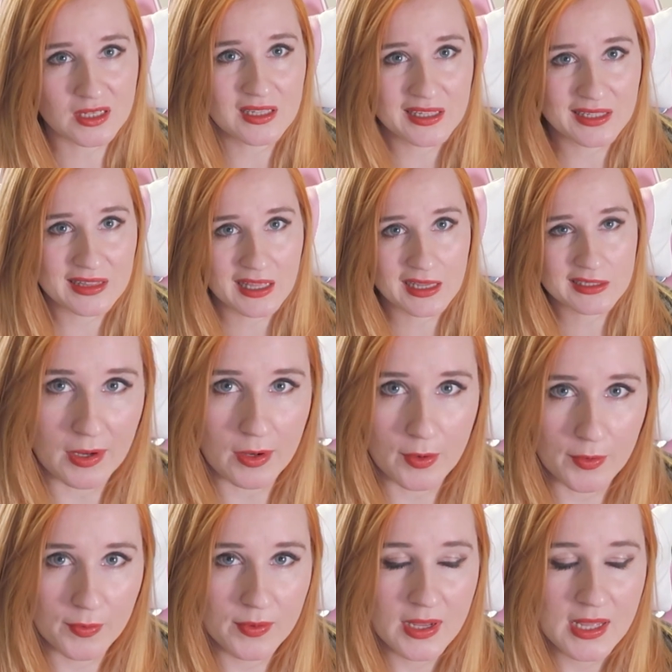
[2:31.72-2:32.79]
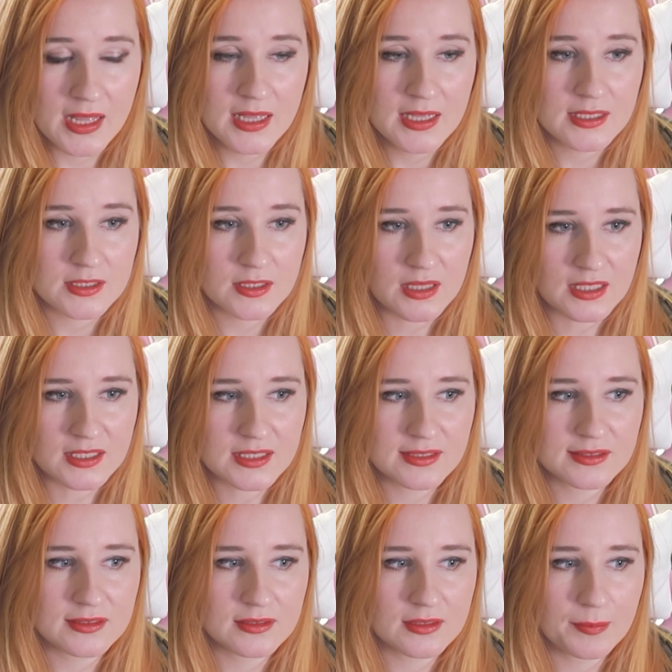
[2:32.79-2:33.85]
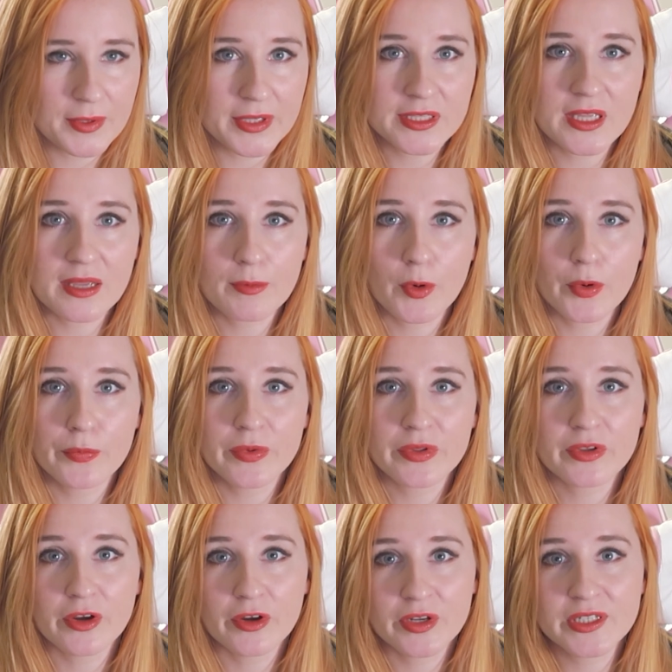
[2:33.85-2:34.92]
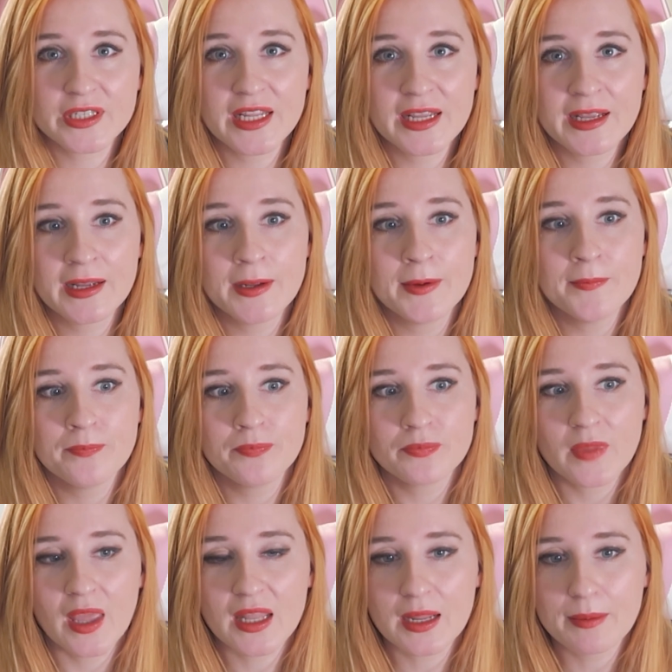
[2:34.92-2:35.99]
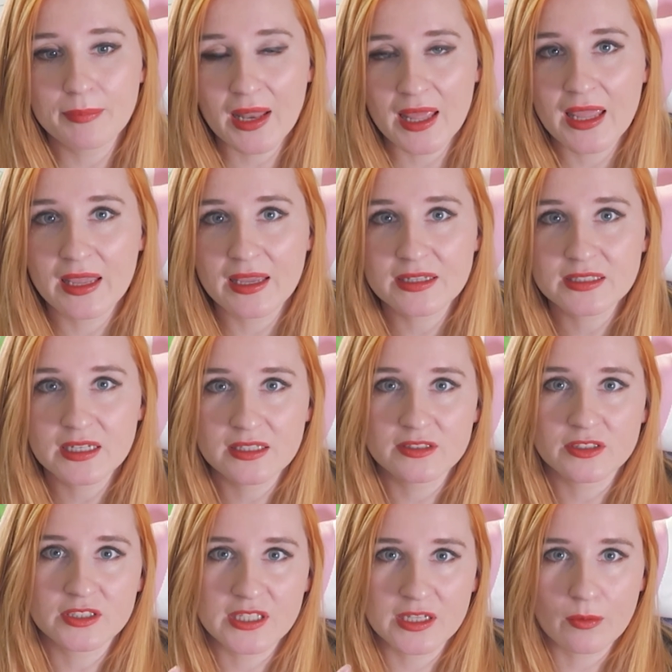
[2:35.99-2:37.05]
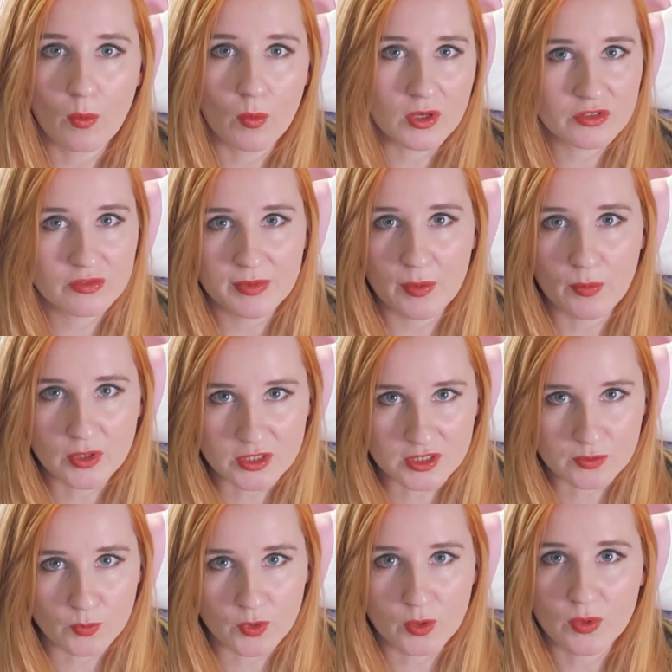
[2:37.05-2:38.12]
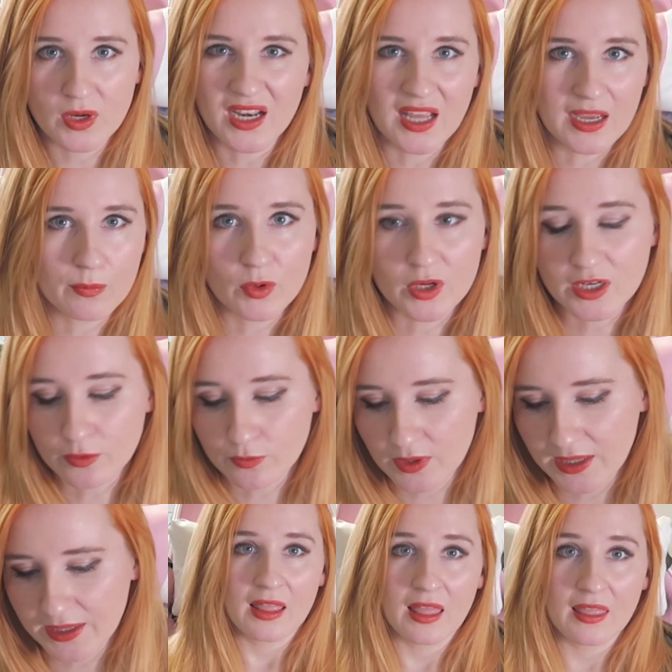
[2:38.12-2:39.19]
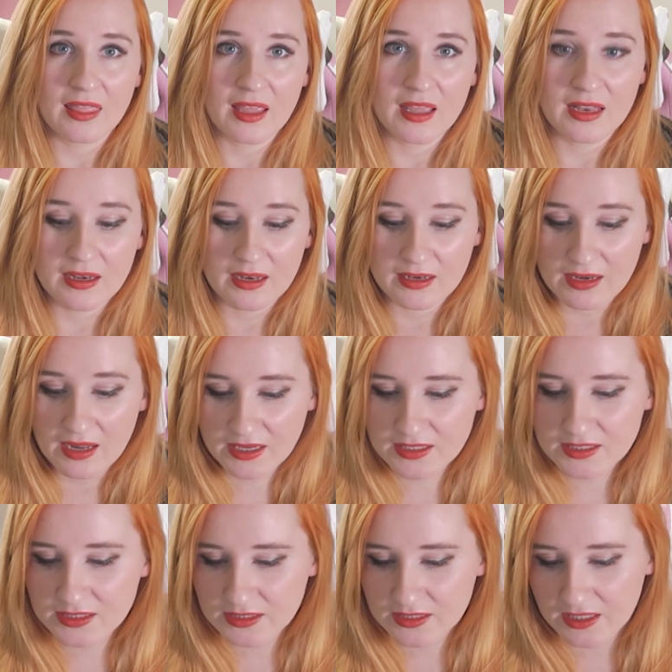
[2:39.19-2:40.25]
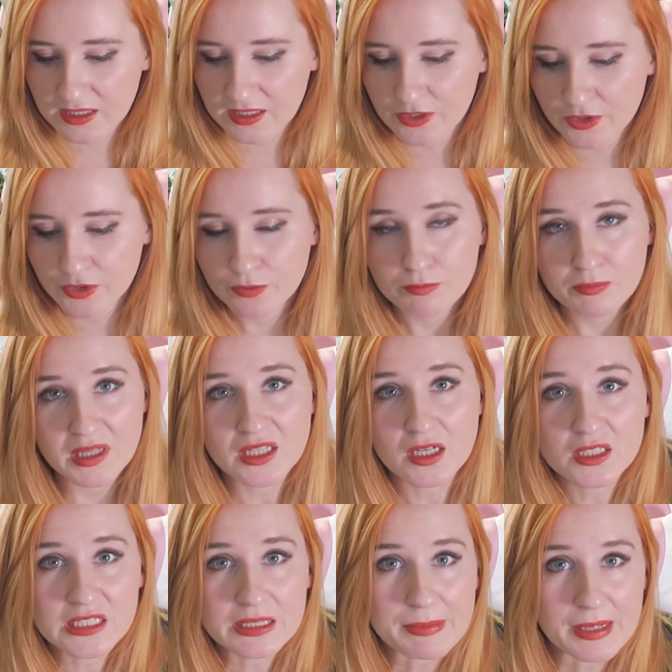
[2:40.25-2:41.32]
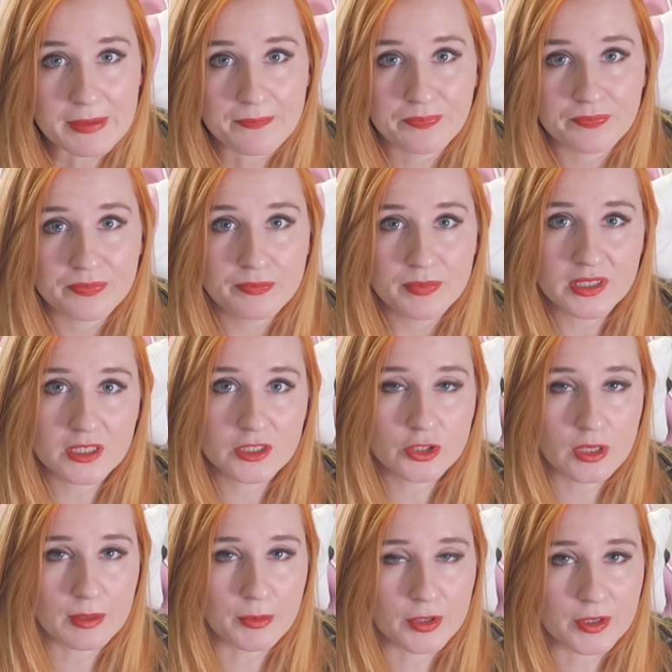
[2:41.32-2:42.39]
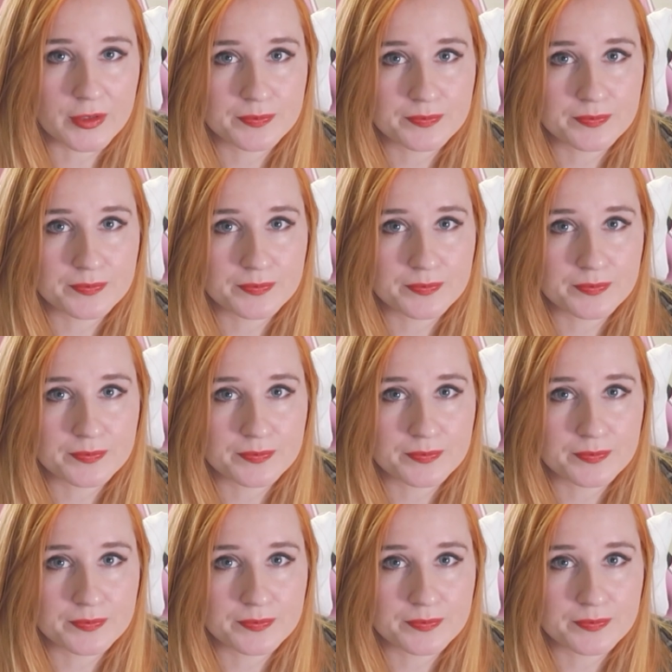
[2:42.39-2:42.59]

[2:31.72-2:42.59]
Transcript: I'll link that below. So that's the build I'm going with currently, and I'm playing it and just seeing what works for me and what doesn't work, what I like and what I don't like. And then next thing you do, build it on DB, build it on Dueling Book.